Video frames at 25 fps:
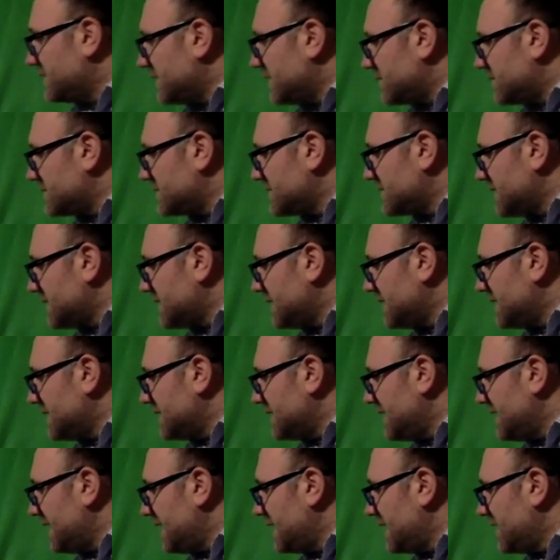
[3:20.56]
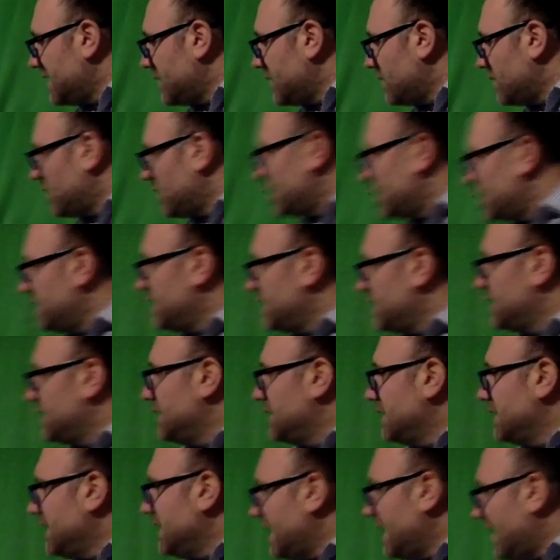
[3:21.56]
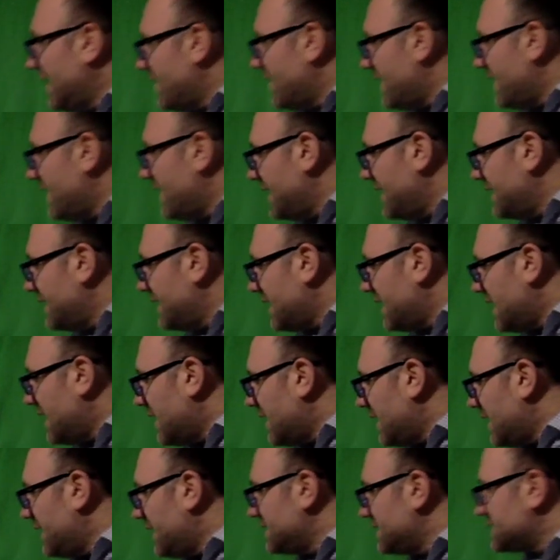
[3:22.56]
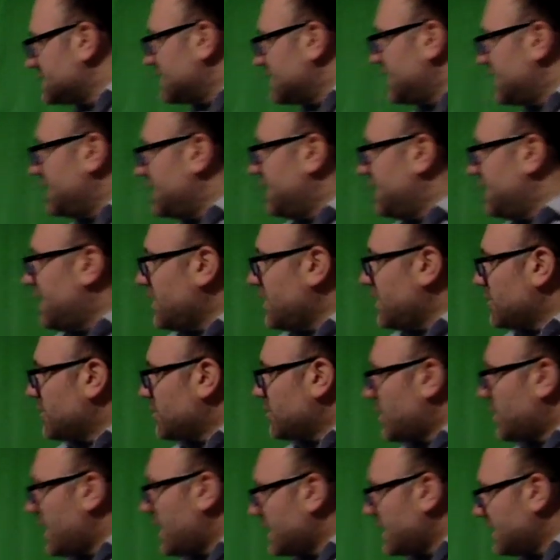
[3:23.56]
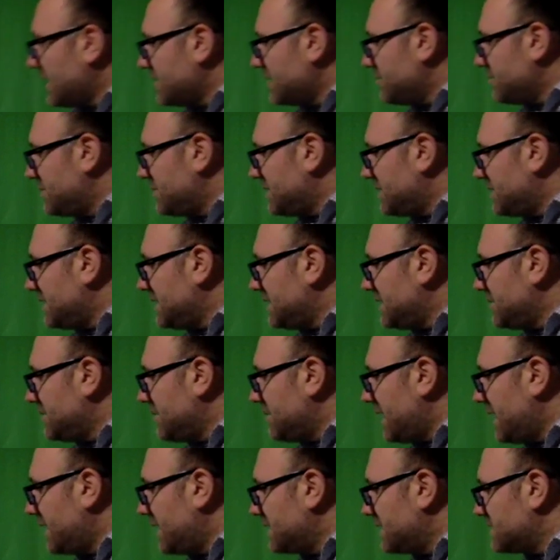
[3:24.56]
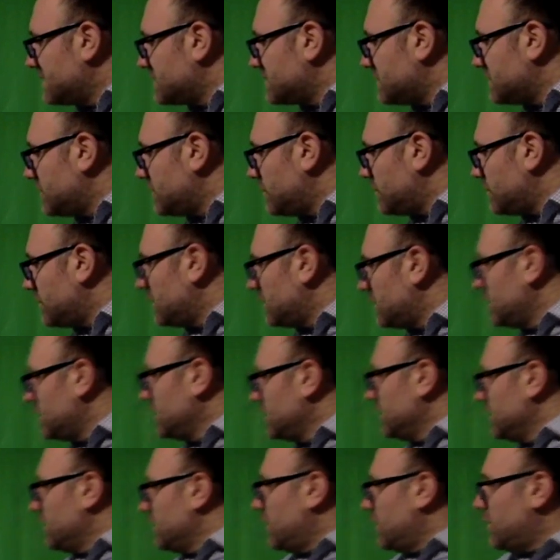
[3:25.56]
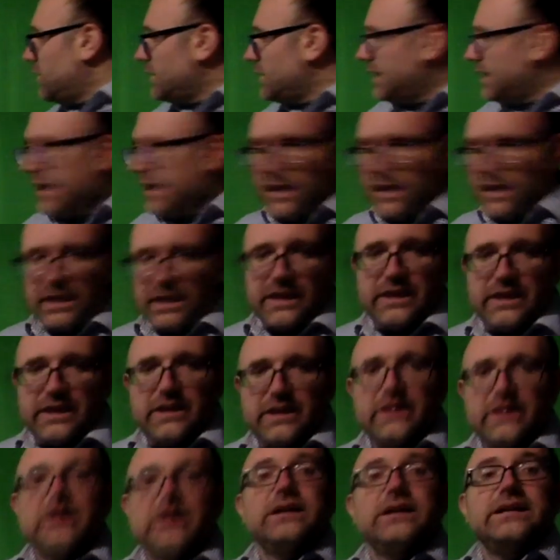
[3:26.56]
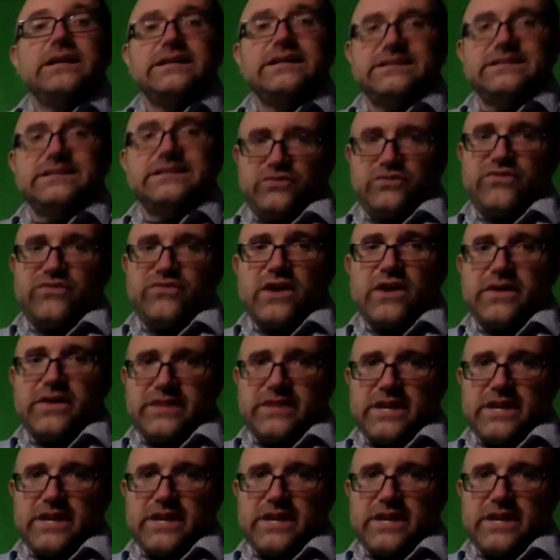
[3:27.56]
outside, -1, and then inside the other bracket, p minus 2. Okay, find the